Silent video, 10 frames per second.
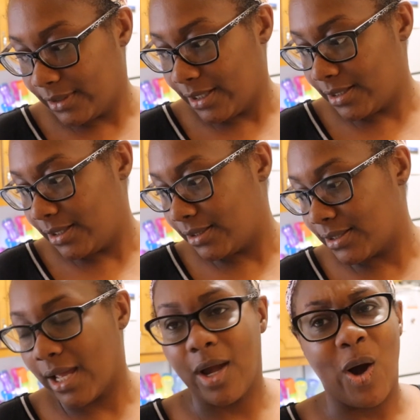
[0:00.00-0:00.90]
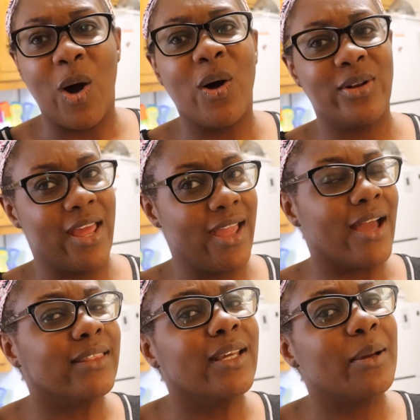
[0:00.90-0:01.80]
I think it's like all day
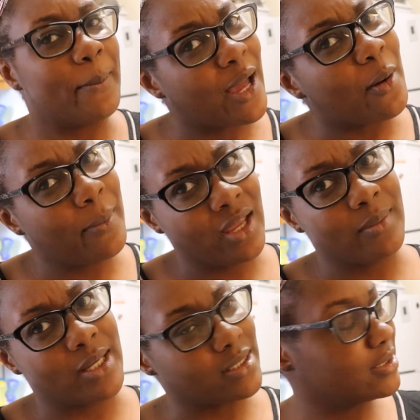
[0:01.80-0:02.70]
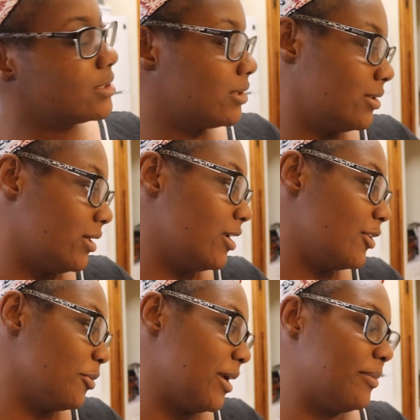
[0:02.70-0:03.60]
I think about babies,
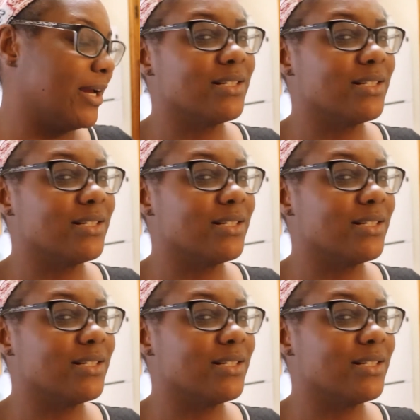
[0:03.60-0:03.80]
another baby.